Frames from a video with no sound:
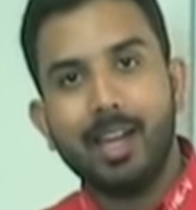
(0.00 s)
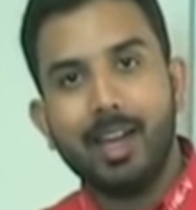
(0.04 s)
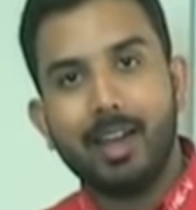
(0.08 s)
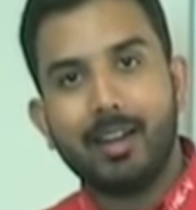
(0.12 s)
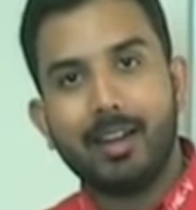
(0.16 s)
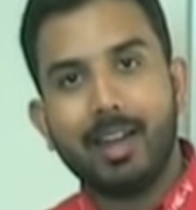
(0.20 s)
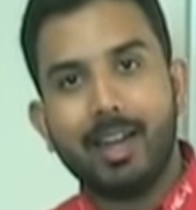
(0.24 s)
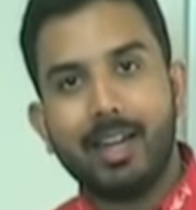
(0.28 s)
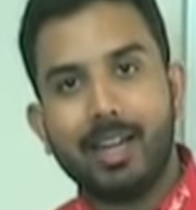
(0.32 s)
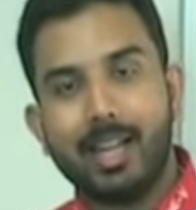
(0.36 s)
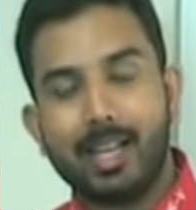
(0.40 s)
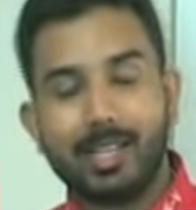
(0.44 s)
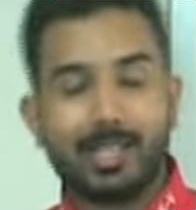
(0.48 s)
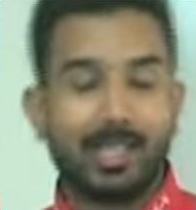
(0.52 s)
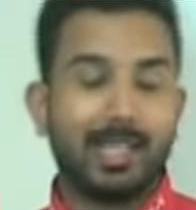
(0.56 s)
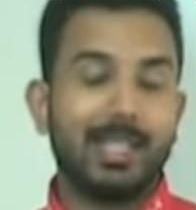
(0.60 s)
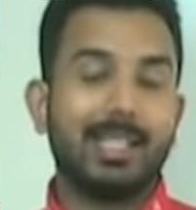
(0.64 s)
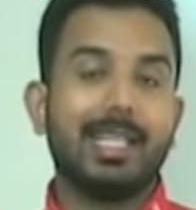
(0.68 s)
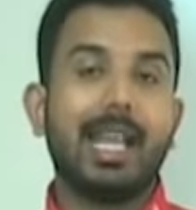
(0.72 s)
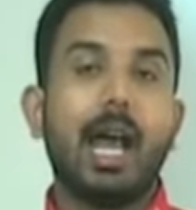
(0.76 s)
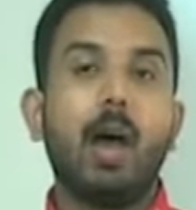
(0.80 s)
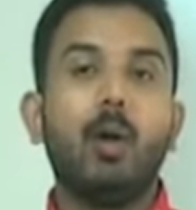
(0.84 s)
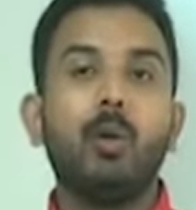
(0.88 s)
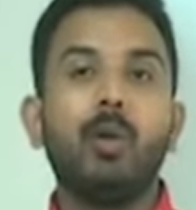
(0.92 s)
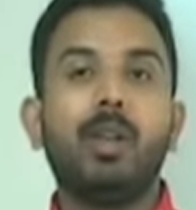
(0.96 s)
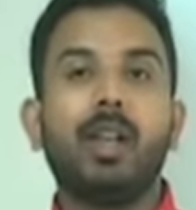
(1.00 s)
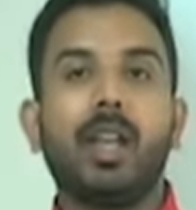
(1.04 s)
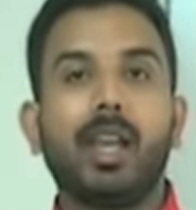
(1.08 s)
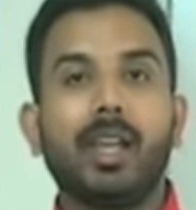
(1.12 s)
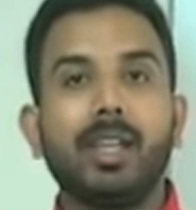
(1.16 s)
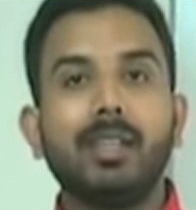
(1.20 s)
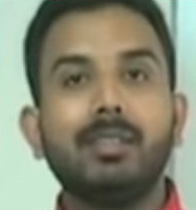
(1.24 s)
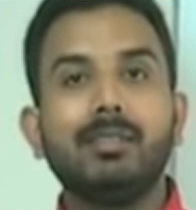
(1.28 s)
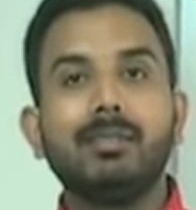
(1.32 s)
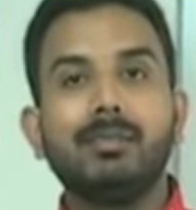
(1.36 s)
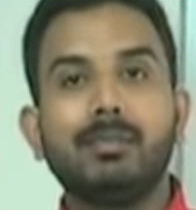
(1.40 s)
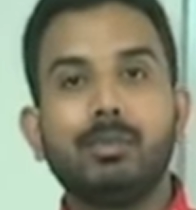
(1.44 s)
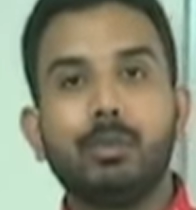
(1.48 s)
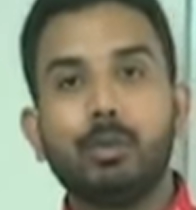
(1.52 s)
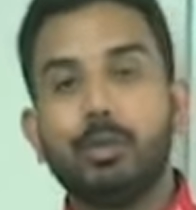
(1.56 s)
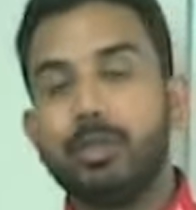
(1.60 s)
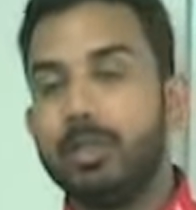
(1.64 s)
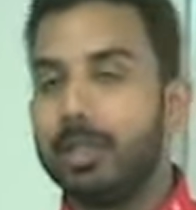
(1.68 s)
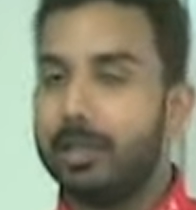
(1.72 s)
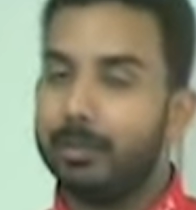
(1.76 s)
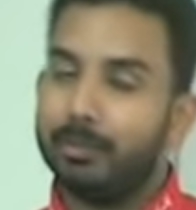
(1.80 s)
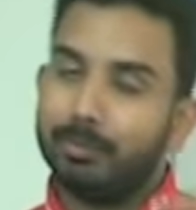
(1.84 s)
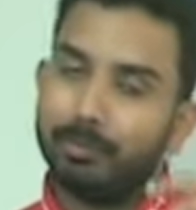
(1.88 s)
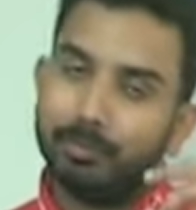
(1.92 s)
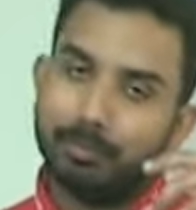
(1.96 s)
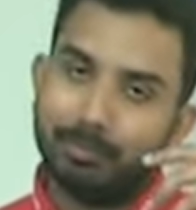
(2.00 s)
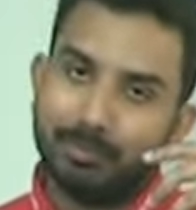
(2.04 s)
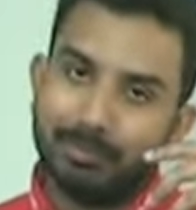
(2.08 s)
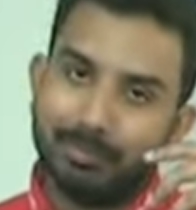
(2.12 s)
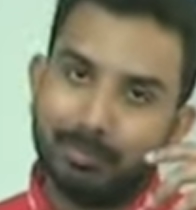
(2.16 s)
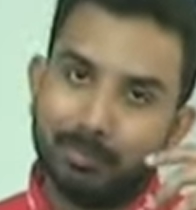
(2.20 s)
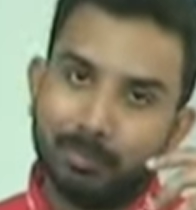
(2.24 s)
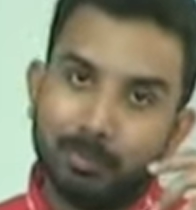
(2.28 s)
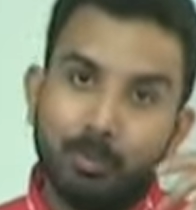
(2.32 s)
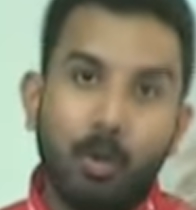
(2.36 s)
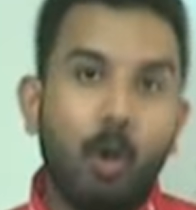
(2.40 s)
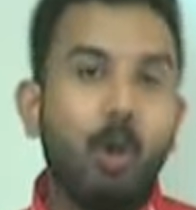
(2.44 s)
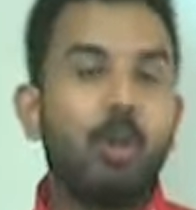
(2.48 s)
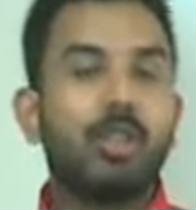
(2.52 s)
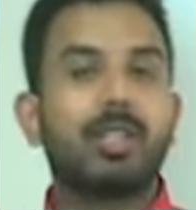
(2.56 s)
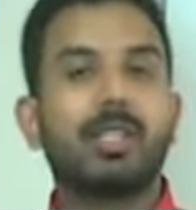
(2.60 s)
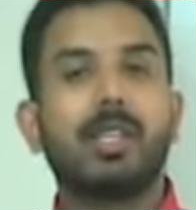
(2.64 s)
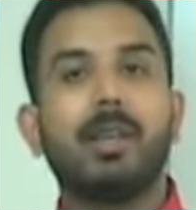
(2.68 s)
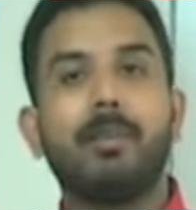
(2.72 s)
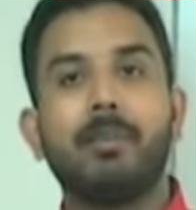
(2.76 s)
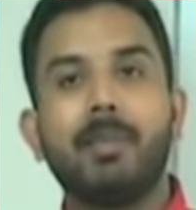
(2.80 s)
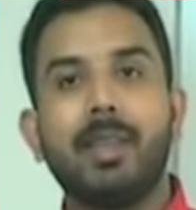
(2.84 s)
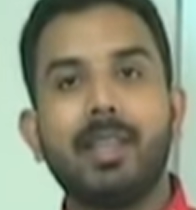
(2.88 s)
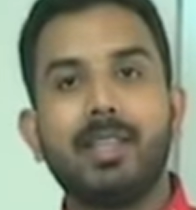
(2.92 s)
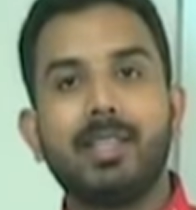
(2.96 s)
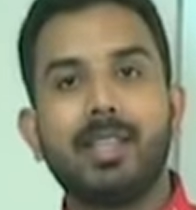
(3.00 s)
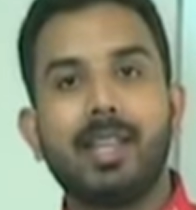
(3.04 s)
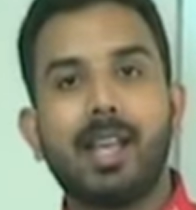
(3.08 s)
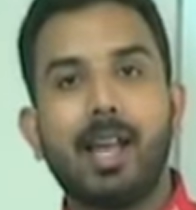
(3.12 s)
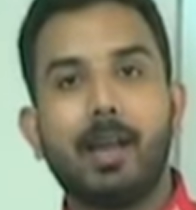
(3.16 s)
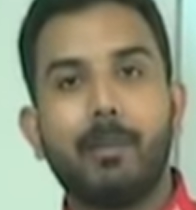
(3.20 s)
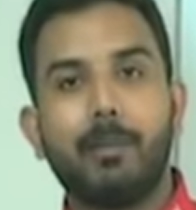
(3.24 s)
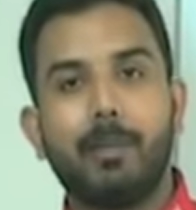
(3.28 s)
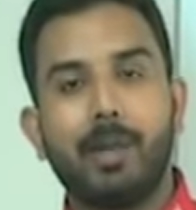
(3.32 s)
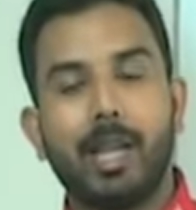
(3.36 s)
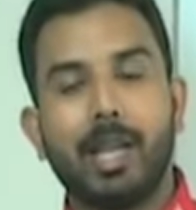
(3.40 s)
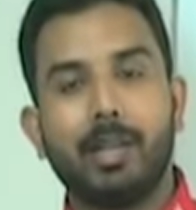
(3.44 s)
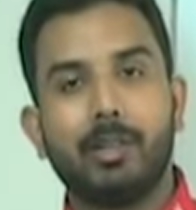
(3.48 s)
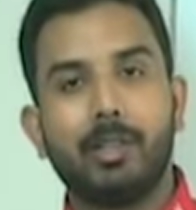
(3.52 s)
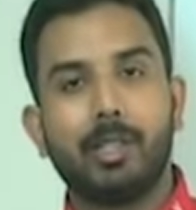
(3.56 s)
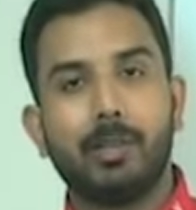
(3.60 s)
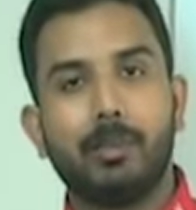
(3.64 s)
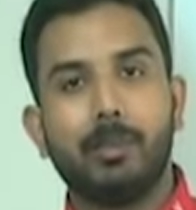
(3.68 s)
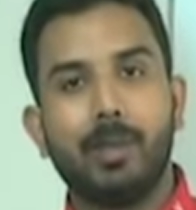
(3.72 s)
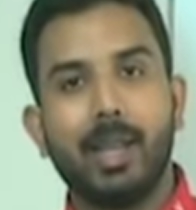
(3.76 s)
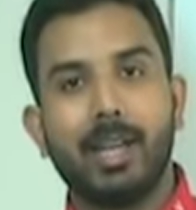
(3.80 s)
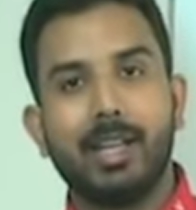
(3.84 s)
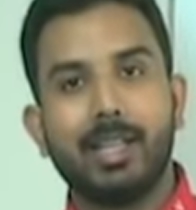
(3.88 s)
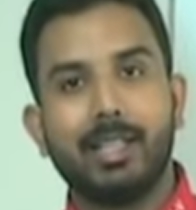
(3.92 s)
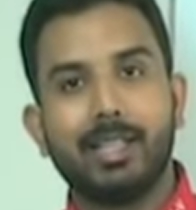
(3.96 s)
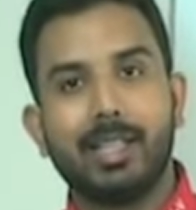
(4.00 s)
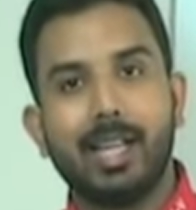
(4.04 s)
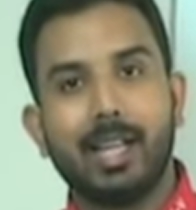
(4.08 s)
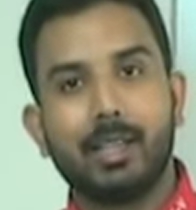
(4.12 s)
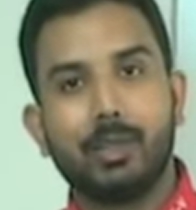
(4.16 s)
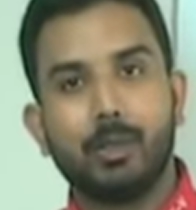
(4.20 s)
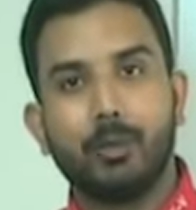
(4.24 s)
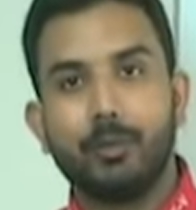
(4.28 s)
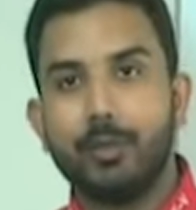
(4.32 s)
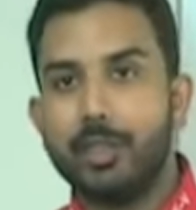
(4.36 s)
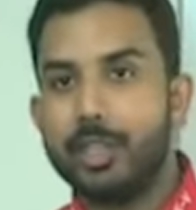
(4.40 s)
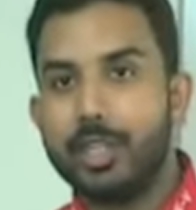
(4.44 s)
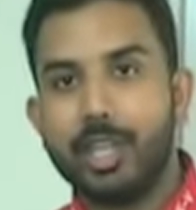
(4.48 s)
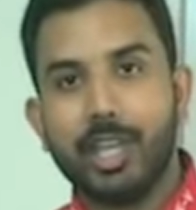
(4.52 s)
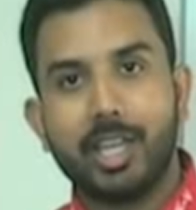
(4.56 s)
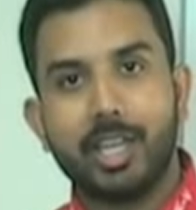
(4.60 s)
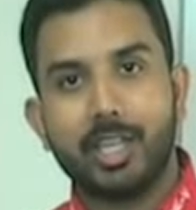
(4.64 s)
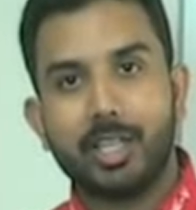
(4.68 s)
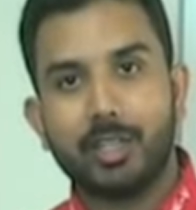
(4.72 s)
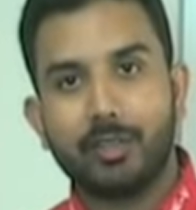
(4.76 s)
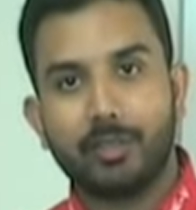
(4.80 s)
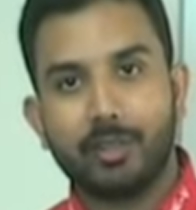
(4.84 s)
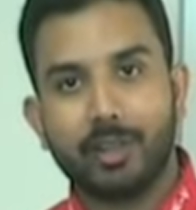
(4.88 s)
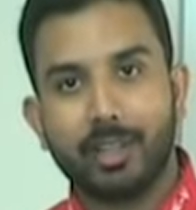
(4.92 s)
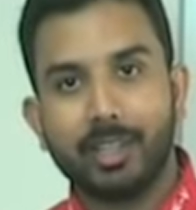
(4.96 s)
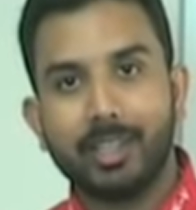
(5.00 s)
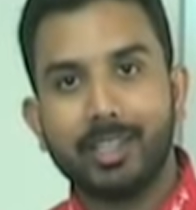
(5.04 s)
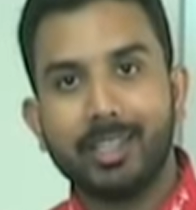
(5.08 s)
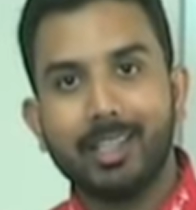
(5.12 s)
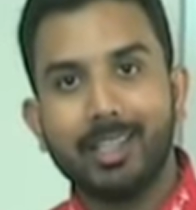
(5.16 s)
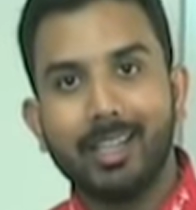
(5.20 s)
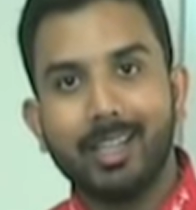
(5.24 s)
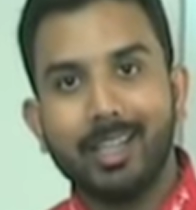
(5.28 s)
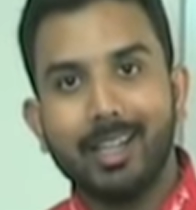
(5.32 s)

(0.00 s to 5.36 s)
all right, as a downline to the most amazing upline on the planet, Dato Vijay Ishwaran,